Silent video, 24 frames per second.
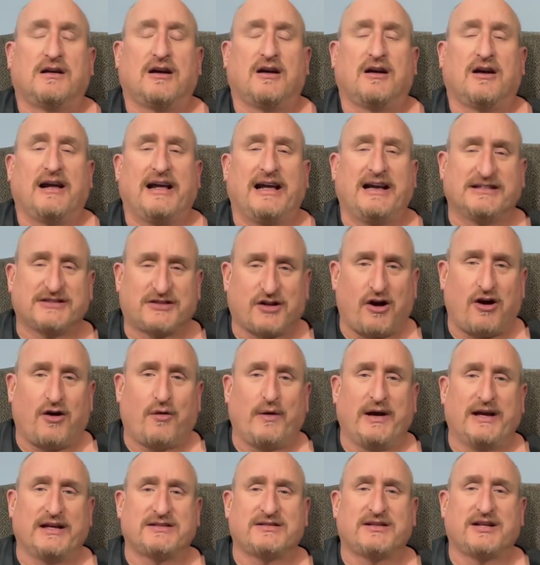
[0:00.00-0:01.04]
As
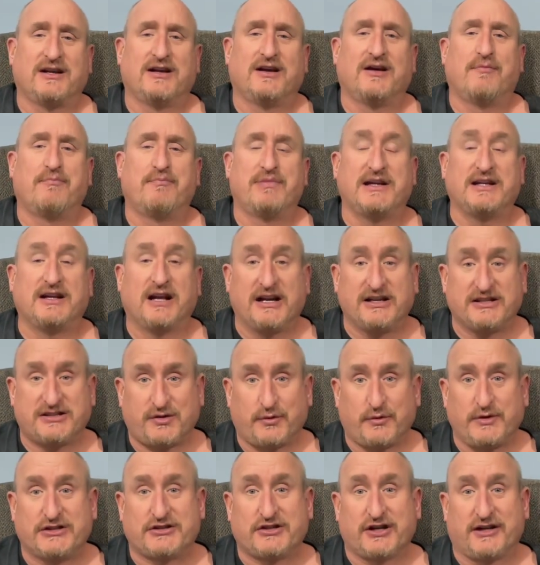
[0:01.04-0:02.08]
always, be nice
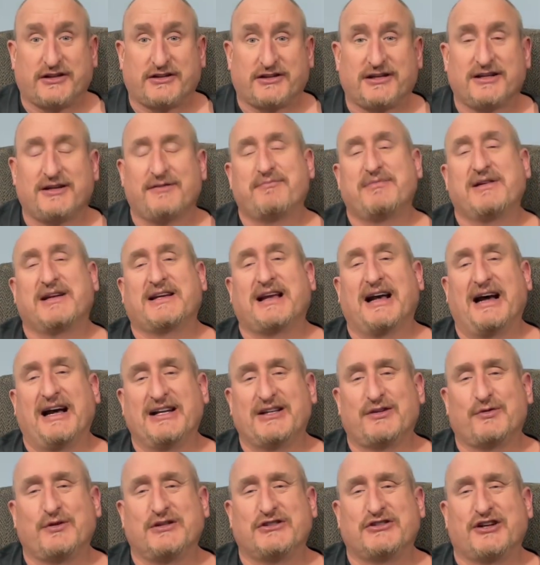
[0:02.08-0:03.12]
to each other, be kind
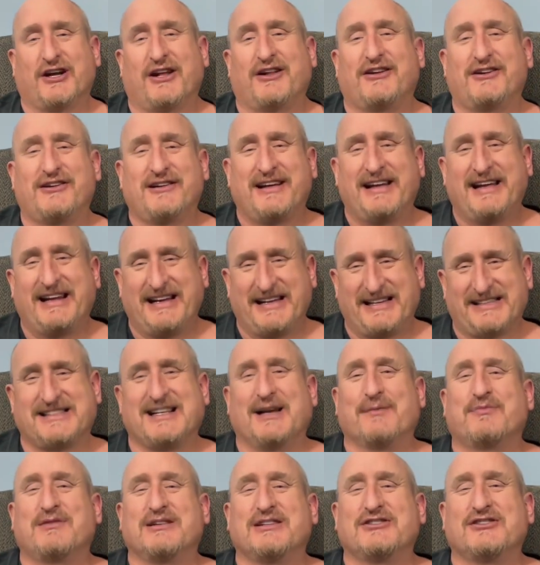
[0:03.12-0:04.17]
to each other, and
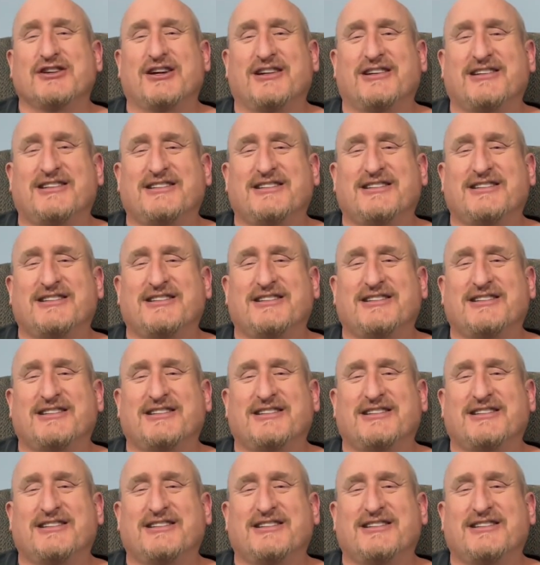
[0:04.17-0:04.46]
accept each other.